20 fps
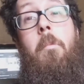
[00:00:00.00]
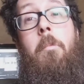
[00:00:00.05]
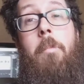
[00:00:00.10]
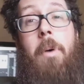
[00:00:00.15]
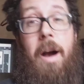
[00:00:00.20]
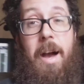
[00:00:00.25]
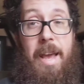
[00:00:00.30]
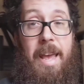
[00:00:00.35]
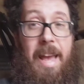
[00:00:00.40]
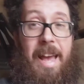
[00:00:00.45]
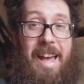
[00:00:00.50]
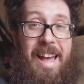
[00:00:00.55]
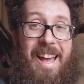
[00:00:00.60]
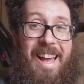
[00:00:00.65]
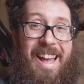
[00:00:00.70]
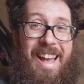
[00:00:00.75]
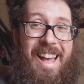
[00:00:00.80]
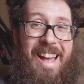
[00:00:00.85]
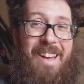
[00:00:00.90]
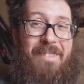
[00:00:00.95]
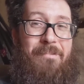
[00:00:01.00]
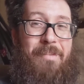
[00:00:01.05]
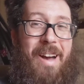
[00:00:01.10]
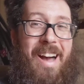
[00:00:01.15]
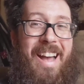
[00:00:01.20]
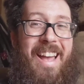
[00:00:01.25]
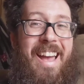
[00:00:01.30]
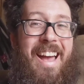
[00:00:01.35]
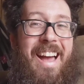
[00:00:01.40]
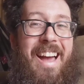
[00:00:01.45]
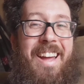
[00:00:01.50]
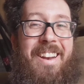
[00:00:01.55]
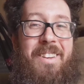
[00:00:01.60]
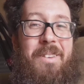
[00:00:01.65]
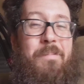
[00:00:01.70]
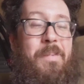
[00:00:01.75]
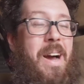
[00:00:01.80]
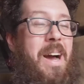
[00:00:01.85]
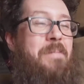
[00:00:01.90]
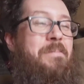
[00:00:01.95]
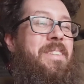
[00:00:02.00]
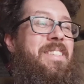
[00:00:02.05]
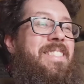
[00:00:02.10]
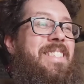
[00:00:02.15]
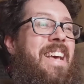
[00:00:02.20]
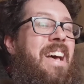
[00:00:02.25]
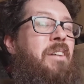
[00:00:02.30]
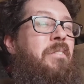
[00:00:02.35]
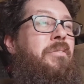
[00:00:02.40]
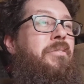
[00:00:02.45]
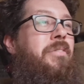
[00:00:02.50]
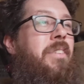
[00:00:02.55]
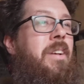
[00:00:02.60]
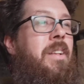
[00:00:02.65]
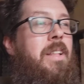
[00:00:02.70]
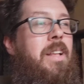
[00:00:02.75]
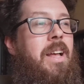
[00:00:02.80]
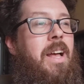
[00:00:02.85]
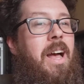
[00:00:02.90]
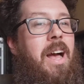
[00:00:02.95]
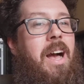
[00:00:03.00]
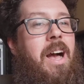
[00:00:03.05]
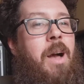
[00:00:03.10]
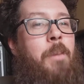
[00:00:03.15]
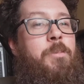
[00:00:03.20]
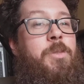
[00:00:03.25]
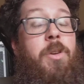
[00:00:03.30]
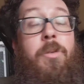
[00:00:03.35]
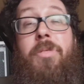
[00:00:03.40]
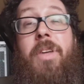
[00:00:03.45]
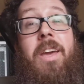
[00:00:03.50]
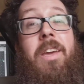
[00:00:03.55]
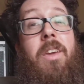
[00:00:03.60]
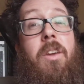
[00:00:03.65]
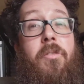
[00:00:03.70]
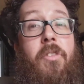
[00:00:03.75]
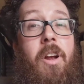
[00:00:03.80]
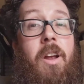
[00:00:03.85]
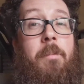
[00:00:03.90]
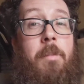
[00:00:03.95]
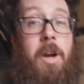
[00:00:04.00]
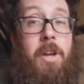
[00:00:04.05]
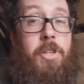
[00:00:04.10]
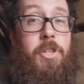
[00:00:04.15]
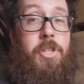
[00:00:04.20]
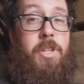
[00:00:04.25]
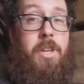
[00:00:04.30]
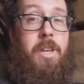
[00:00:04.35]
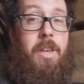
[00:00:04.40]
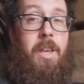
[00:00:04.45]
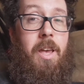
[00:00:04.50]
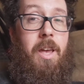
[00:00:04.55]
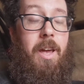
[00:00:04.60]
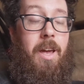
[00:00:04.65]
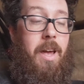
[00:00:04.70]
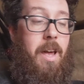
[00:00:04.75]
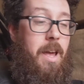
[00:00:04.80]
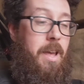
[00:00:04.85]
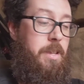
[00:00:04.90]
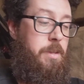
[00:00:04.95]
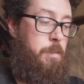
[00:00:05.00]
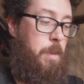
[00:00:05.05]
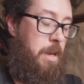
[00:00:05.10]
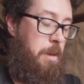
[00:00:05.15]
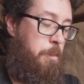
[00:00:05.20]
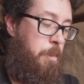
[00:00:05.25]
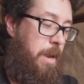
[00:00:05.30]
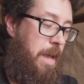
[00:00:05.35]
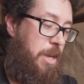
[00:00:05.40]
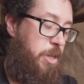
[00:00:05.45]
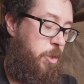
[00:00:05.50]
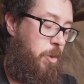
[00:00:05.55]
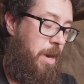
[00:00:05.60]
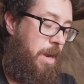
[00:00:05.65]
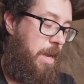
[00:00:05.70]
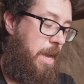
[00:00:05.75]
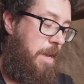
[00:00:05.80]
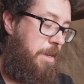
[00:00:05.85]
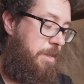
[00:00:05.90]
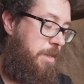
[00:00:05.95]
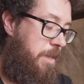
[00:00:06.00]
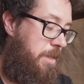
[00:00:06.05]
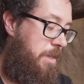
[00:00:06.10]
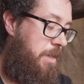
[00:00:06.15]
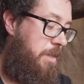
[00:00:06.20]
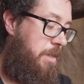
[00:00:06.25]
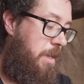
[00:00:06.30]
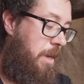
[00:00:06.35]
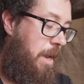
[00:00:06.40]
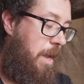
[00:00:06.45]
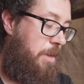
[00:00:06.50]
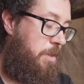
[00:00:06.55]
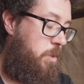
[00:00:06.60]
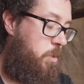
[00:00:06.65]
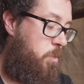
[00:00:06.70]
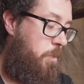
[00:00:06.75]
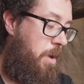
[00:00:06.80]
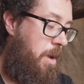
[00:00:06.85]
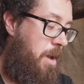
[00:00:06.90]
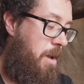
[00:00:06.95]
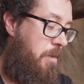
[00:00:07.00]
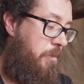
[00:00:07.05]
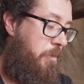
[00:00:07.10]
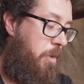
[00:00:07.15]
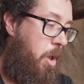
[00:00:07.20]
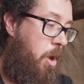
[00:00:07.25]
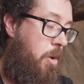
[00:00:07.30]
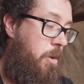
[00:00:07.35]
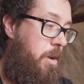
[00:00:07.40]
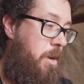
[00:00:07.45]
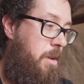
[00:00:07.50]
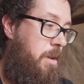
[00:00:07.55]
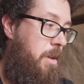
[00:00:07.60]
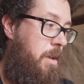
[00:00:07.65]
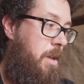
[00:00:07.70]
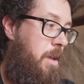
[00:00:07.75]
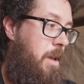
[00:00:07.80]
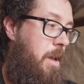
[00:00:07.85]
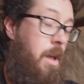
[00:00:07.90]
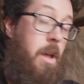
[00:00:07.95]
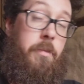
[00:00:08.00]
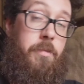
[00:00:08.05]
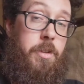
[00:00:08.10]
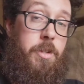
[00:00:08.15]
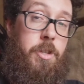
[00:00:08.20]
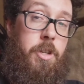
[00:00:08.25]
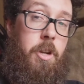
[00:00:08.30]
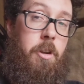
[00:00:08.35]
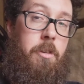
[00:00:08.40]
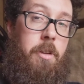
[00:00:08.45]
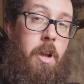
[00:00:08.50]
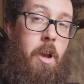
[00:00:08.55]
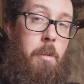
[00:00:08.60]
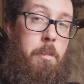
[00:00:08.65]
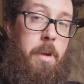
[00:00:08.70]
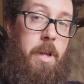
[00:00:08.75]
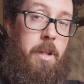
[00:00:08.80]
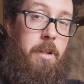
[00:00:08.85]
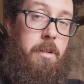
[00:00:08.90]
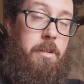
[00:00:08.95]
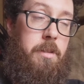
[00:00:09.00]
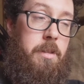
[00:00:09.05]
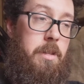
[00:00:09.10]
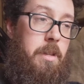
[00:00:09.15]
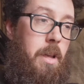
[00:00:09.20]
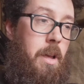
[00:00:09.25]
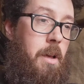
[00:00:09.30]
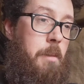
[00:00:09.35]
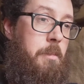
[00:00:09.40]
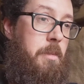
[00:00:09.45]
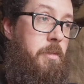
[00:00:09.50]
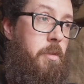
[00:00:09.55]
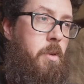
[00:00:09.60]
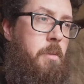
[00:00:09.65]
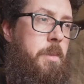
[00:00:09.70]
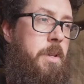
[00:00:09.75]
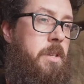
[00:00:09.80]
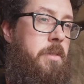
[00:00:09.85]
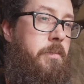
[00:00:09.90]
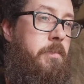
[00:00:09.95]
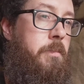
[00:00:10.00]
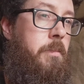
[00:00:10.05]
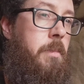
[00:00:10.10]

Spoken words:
by hand by myself. So thank you very much. It's been a pleasure. I guess this is the last vlog of the studio builds. If you want me to